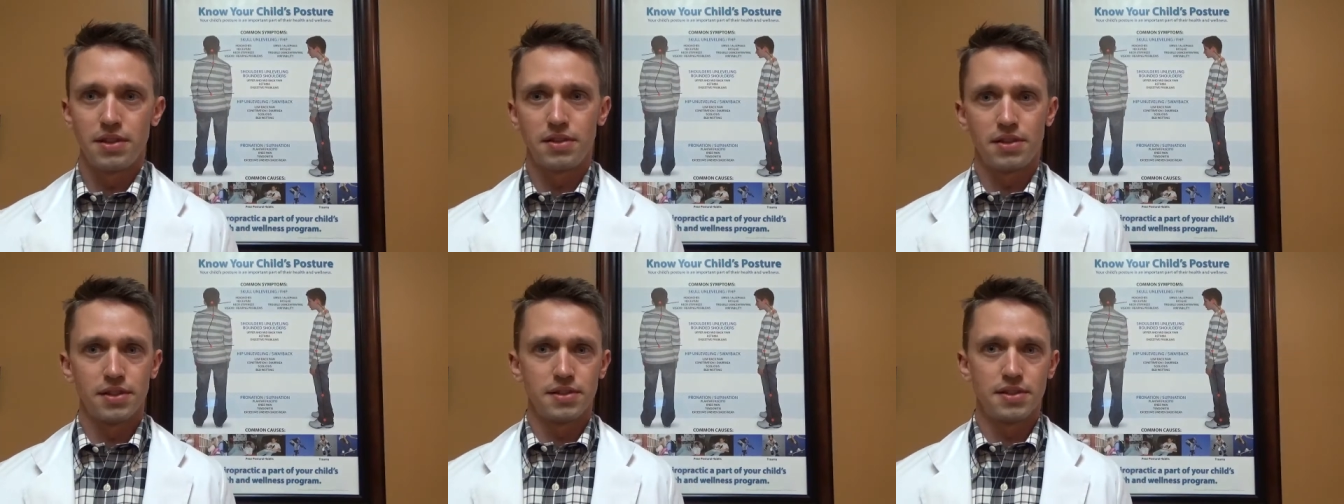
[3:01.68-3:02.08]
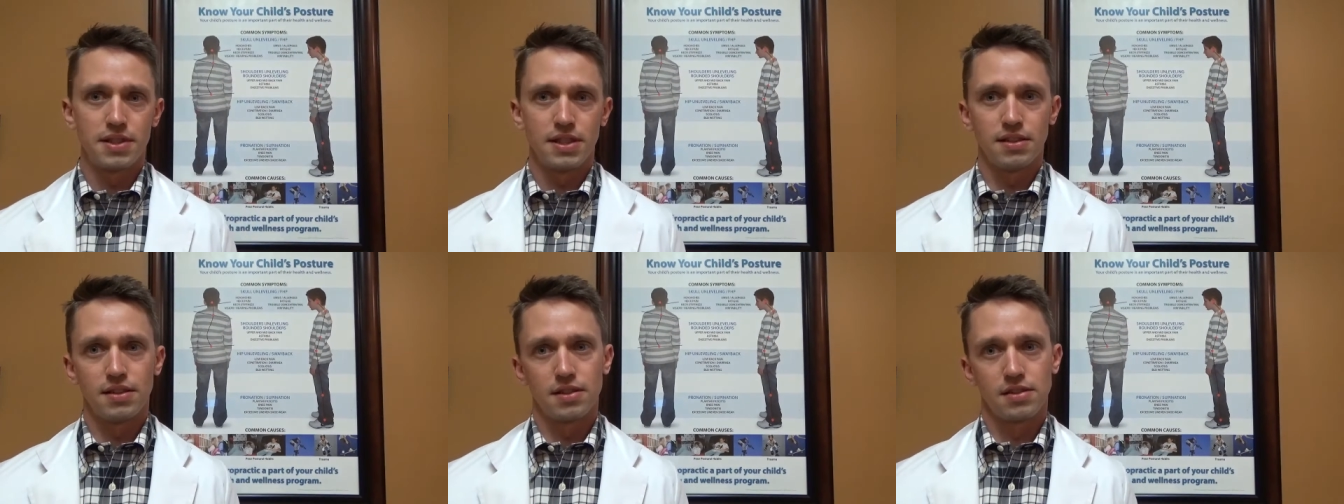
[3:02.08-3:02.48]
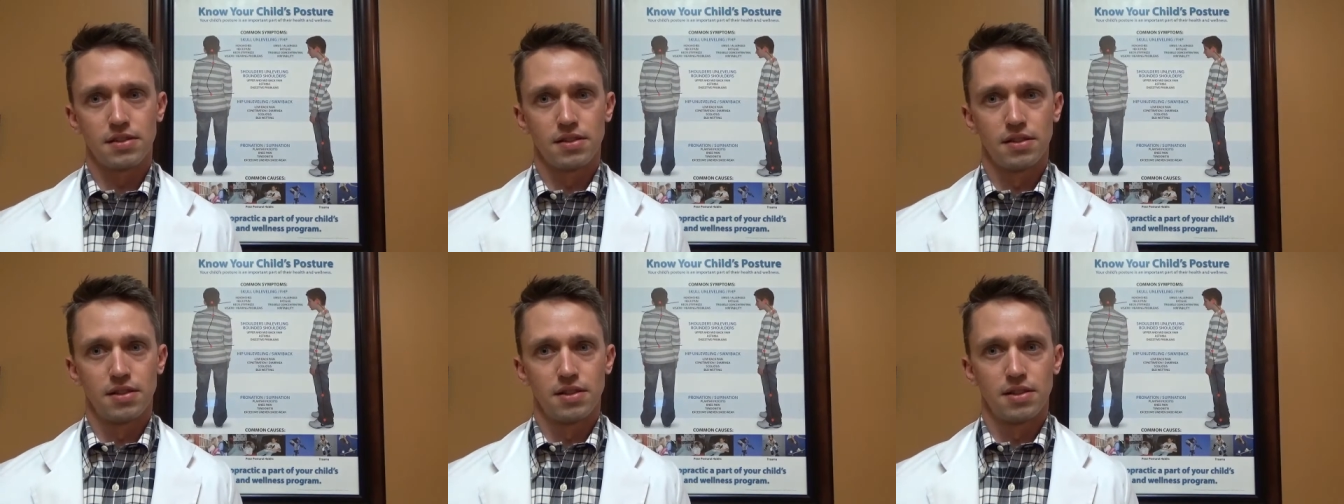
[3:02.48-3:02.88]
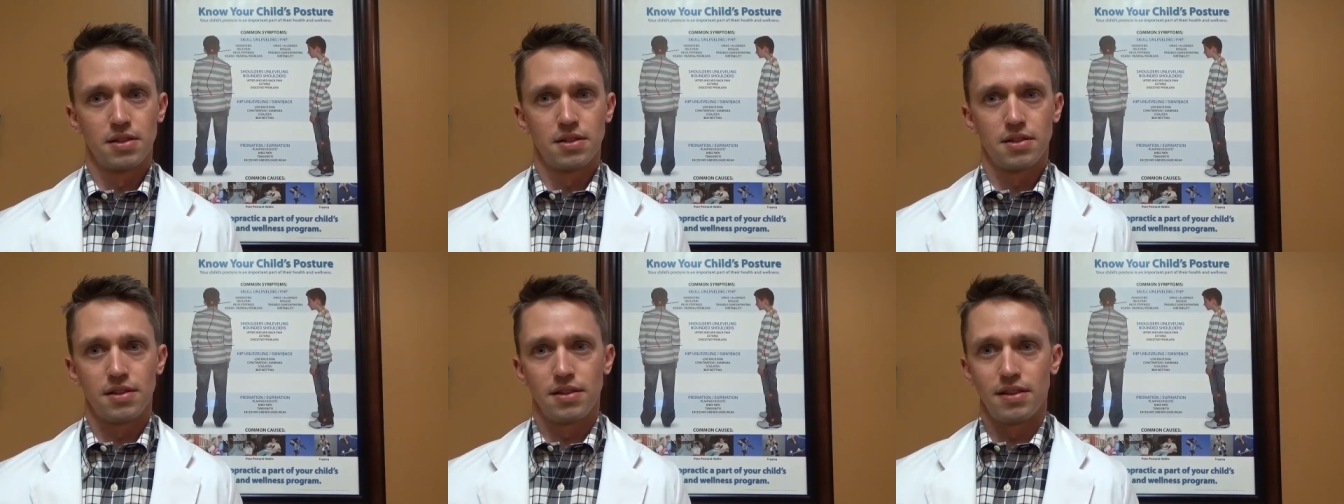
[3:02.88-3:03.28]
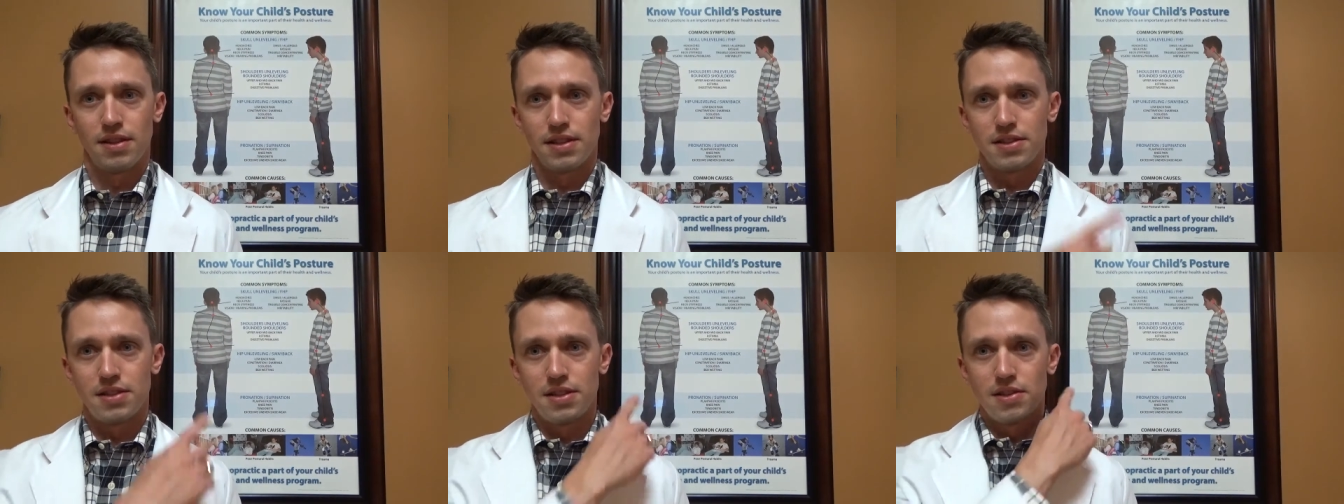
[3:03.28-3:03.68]
you can see this
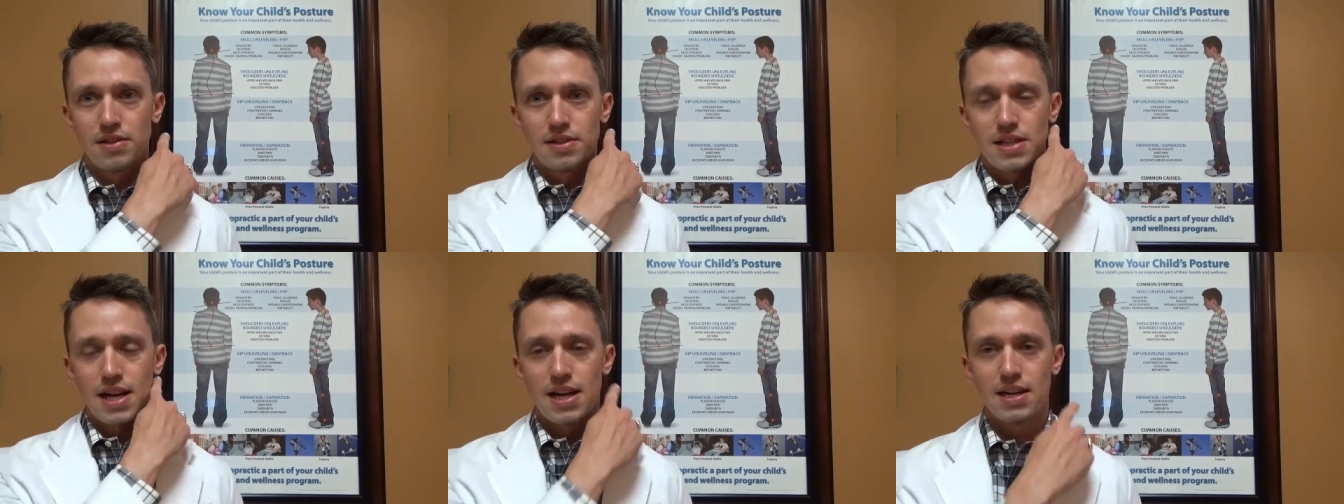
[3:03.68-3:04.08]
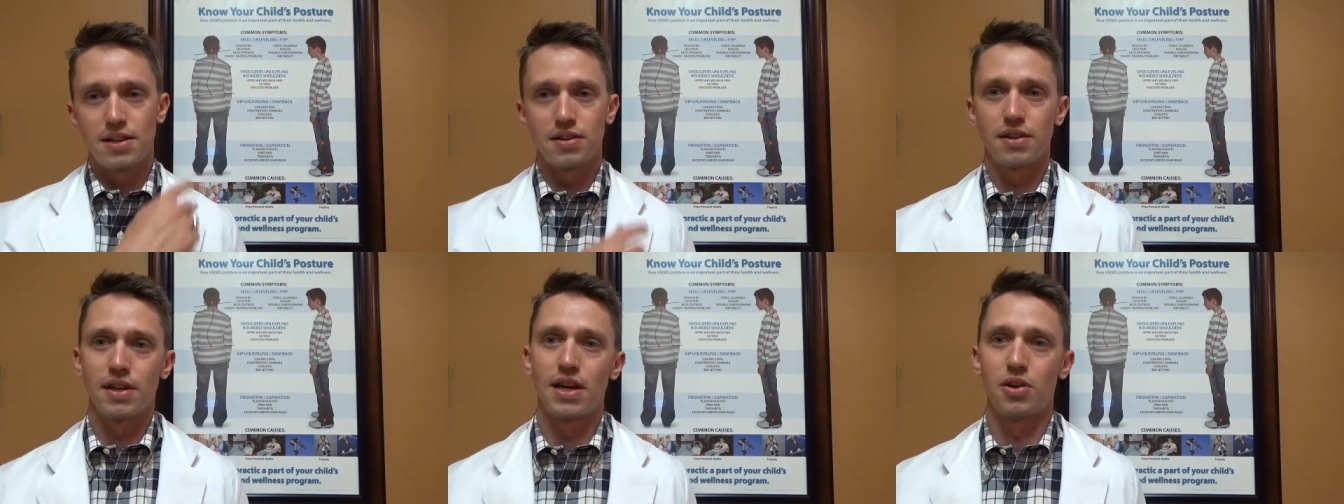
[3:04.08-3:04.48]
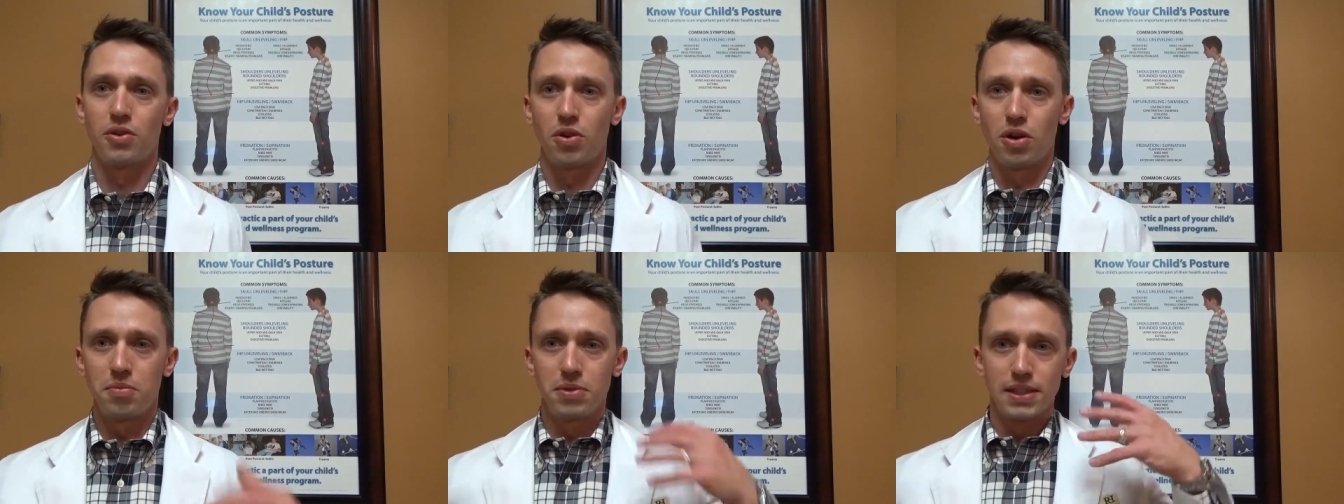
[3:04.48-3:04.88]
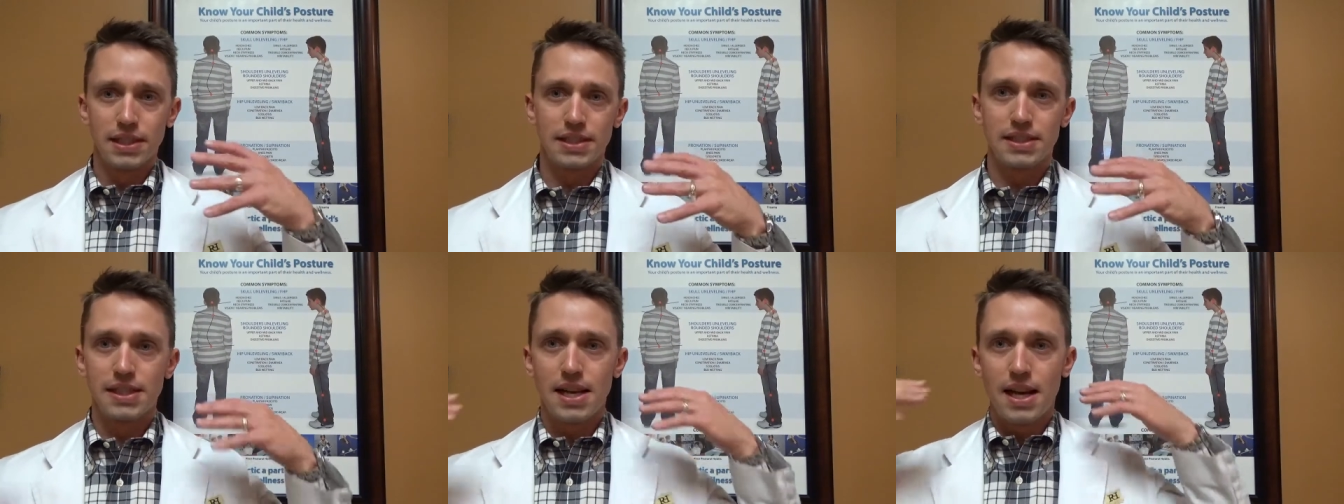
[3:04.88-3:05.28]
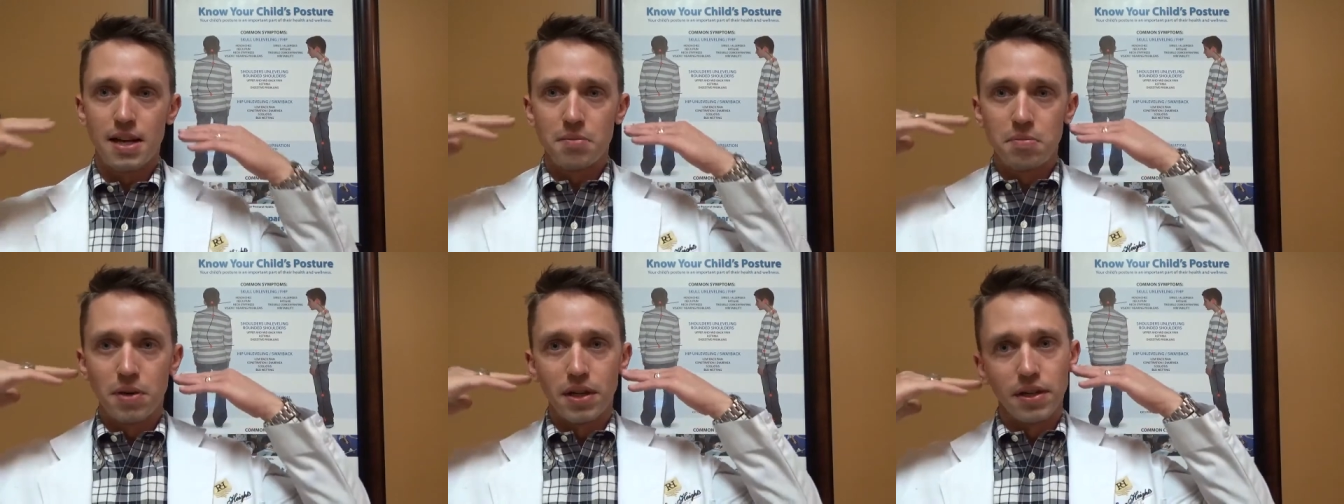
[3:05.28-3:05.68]
ear is higher. Now normally it's
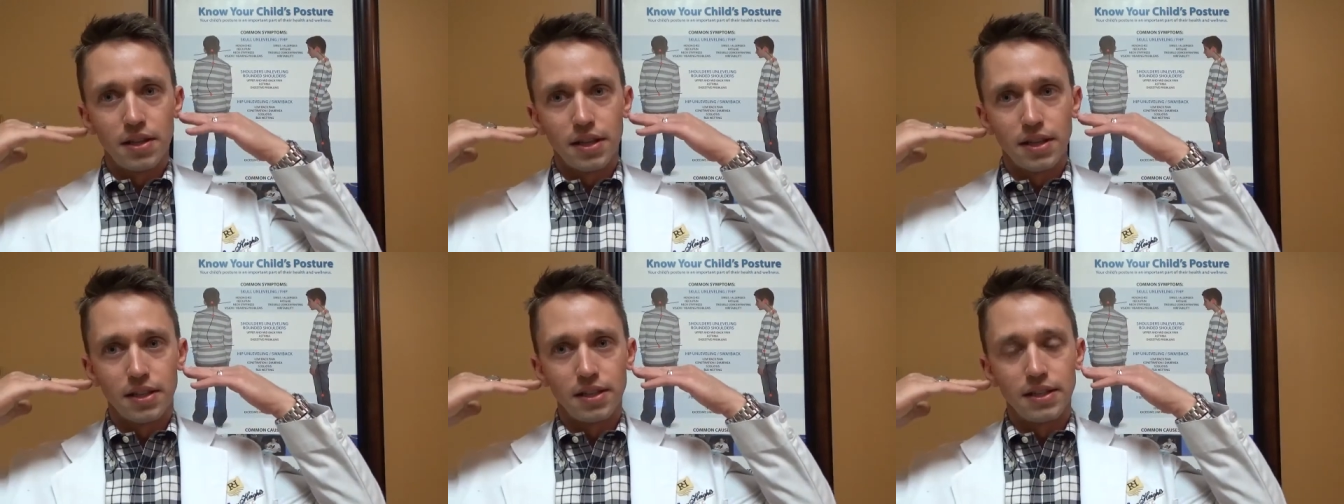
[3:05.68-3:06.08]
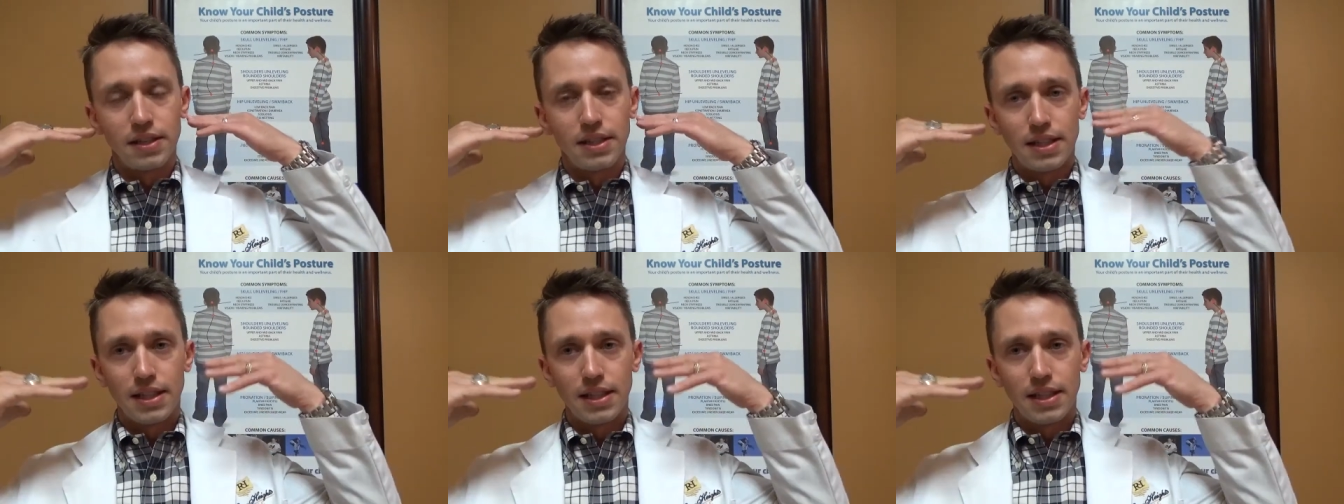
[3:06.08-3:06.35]
not, but in